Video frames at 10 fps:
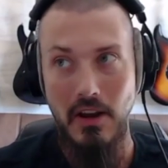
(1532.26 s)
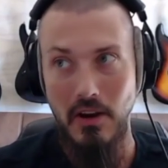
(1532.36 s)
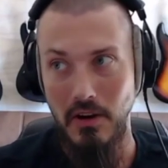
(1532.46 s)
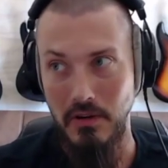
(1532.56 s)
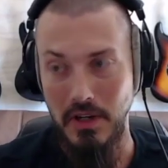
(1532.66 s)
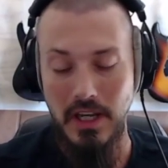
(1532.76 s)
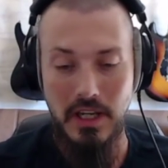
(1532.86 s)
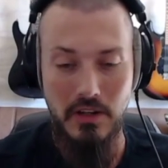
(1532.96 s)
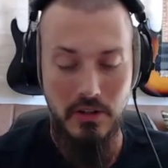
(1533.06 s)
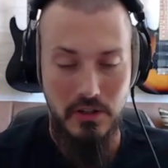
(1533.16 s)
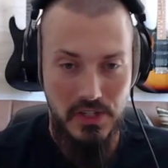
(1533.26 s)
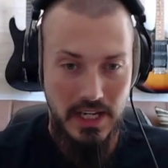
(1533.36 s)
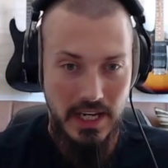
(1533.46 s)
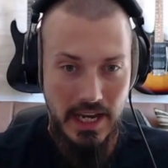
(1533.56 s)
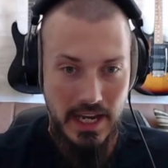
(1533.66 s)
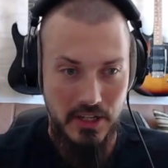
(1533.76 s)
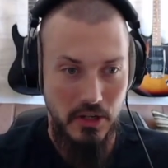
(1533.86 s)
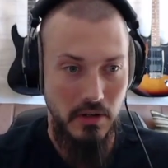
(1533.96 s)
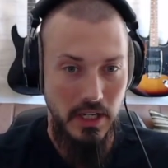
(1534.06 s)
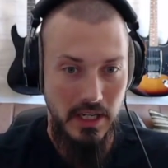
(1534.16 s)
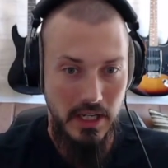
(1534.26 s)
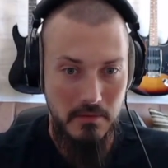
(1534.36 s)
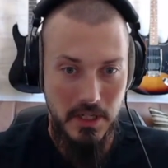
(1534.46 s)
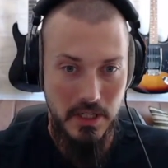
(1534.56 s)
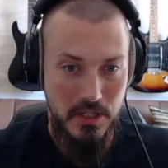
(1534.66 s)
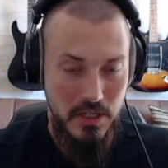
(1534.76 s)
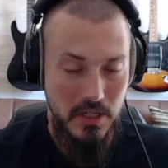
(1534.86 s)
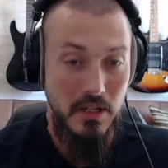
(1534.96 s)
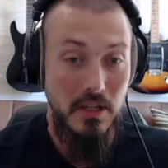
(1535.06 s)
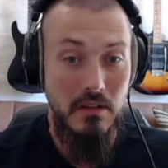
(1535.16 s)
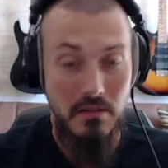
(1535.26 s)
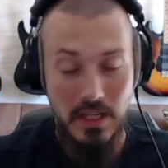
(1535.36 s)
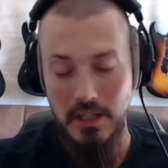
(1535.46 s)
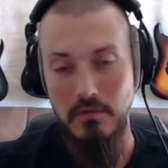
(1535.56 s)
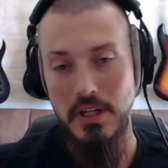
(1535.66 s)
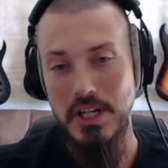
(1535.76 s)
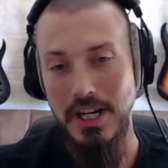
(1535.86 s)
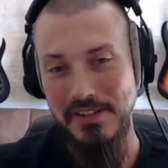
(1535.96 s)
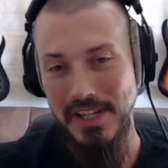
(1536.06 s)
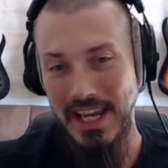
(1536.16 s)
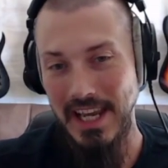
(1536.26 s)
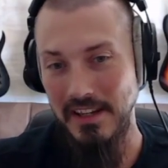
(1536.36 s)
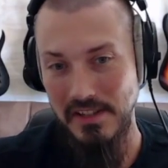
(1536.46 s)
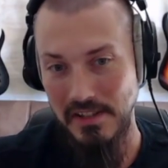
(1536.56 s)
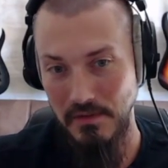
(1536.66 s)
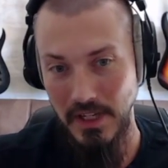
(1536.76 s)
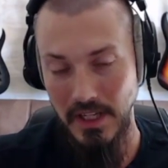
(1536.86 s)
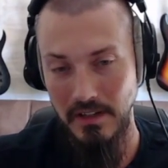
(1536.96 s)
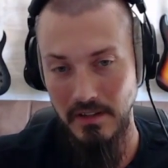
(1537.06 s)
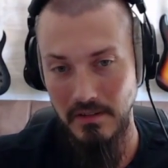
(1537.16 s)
okay, you're using AI to create an image, they can reach out and say, hey, does this fit?